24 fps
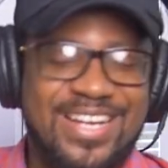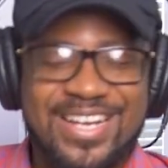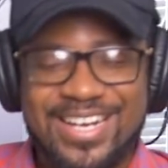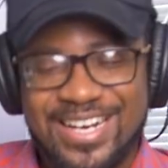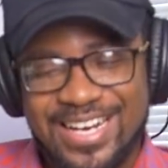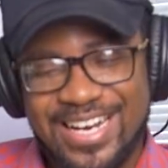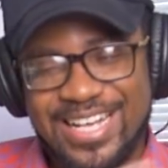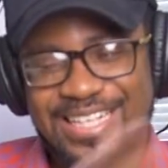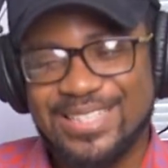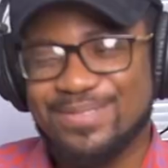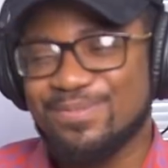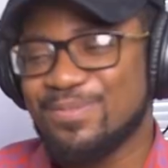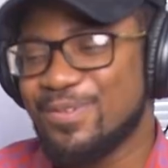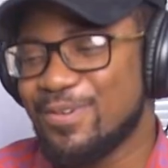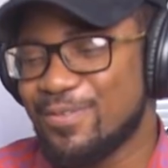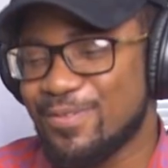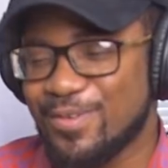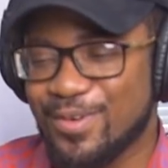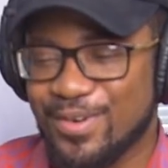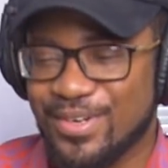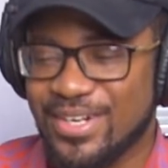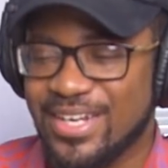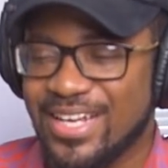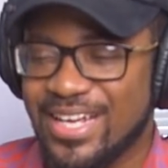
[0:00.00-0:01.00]
Let's move
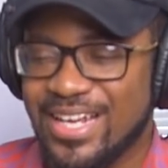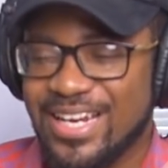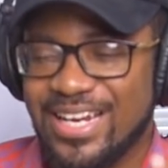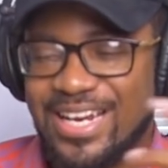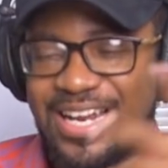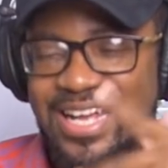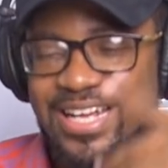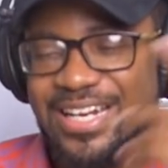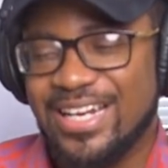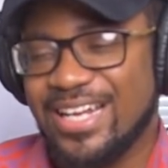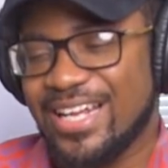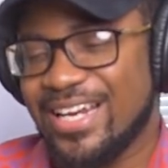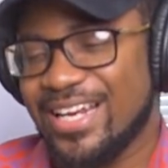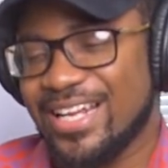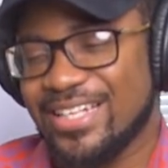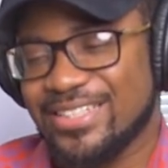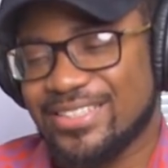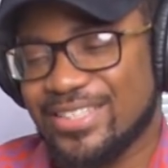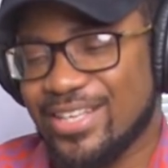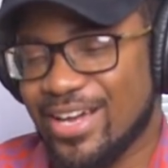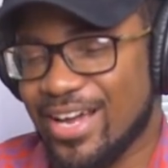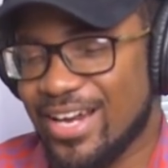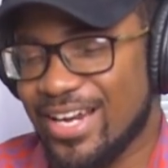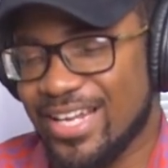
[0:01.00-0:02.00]
on. Let's
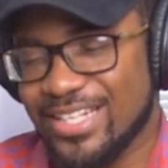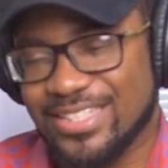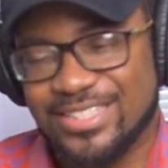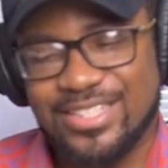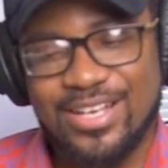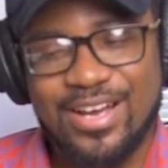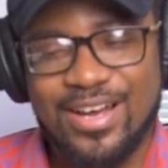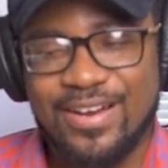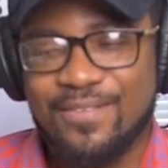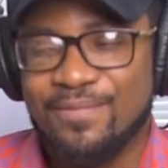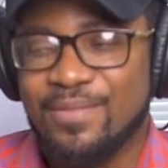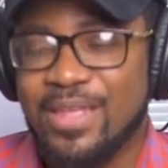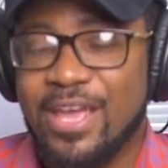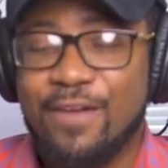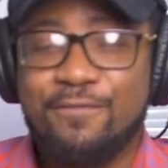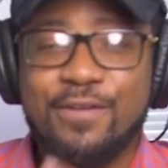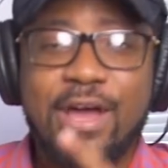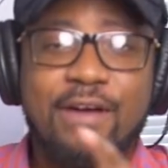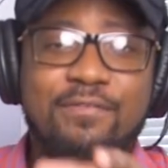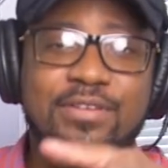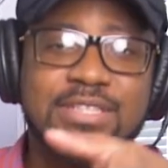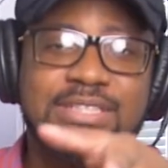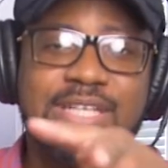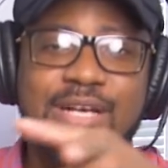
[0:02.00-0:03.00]
start. If you
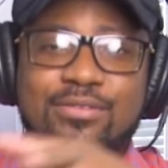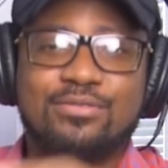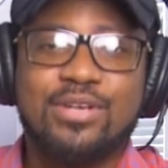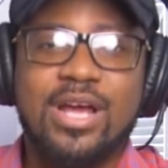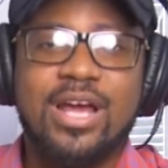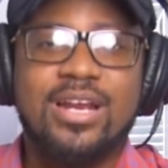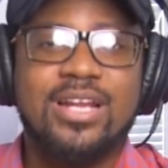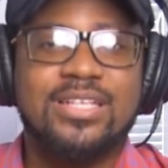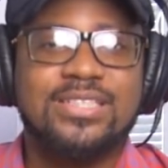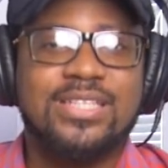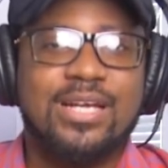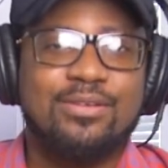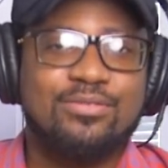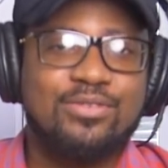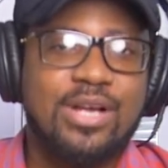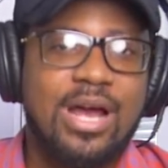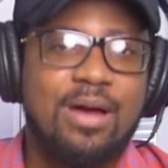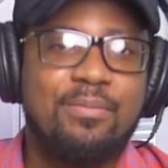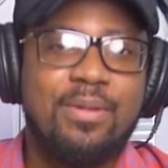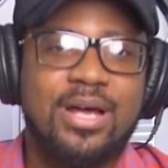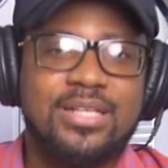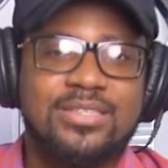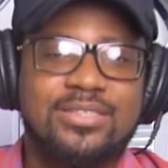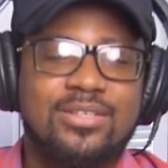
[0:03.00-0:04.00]
haven't subscribed, the
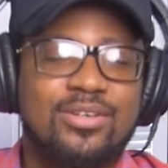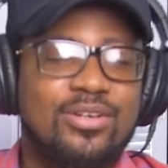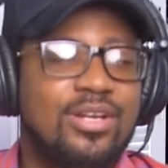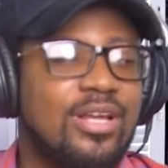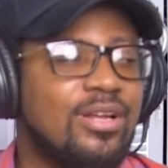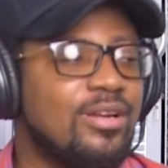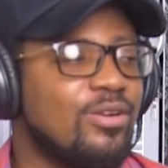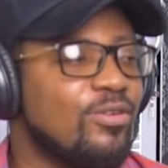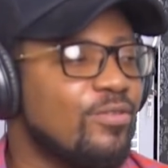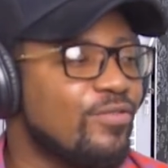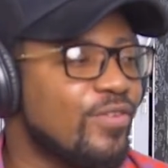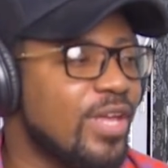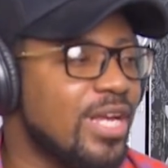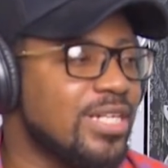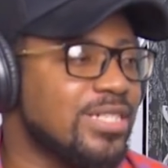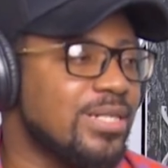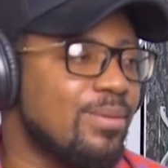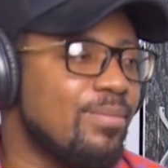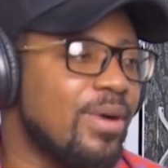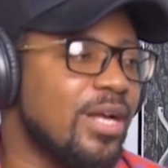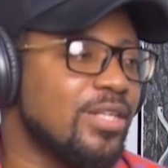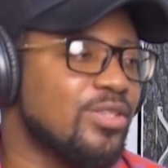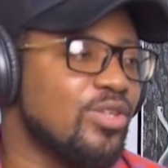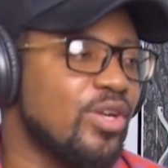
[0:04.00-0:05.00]
subscribe button, the
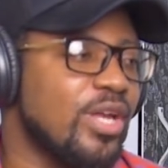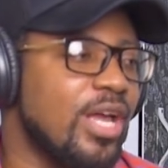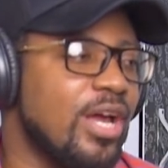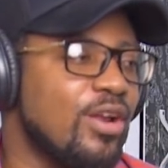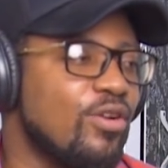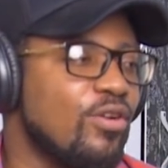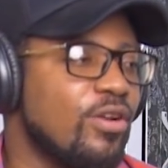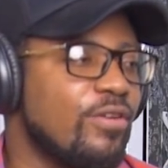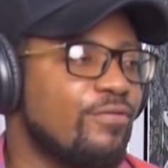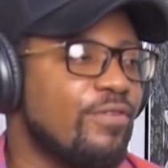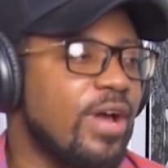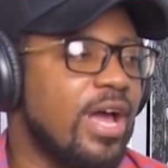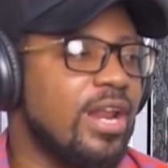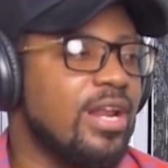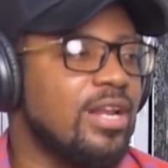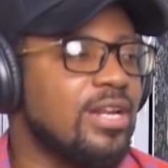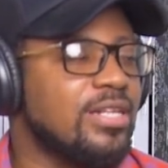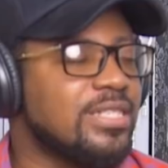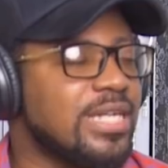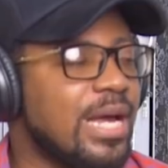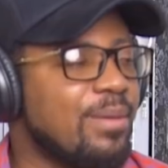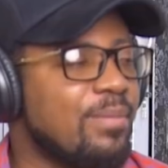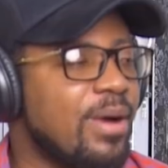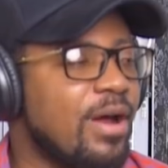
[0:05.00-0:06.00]
notification button so you get notified
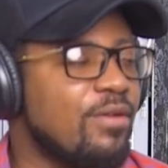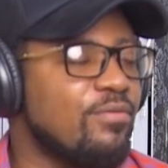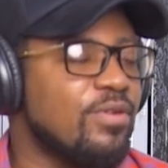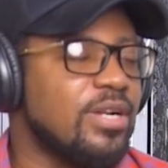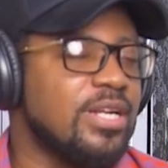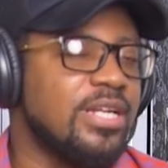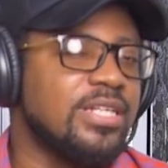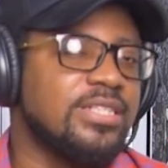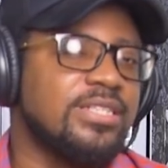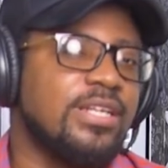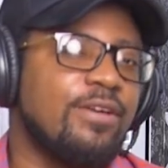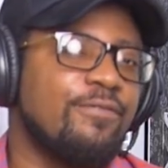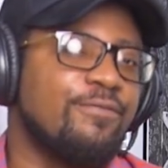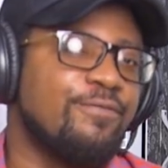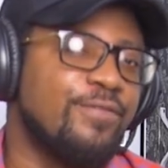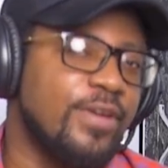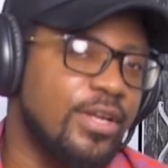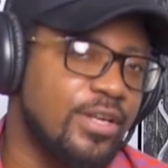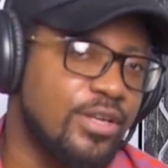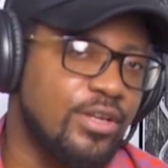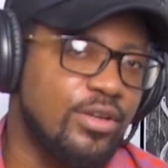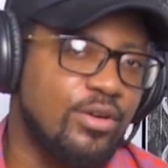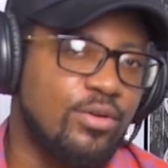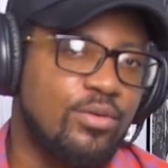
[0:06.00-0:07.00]
anytime I release the
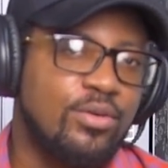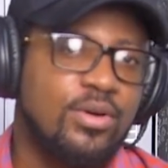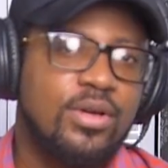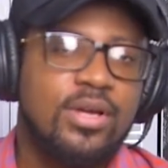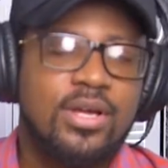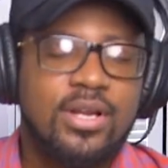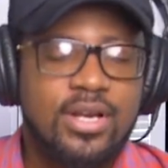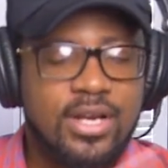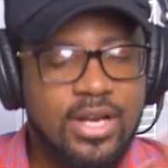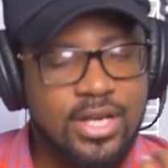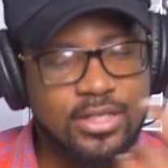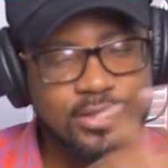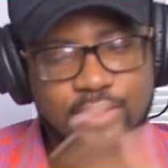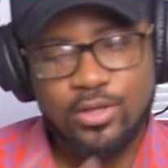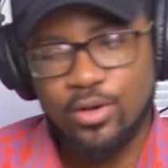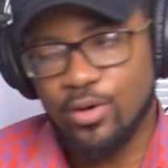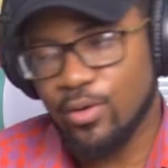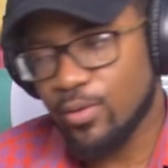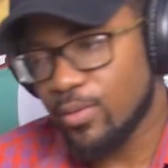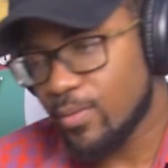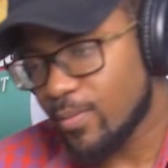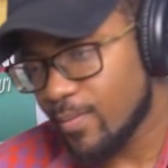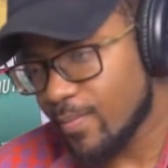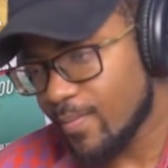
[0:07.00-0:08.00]
video. Let's go.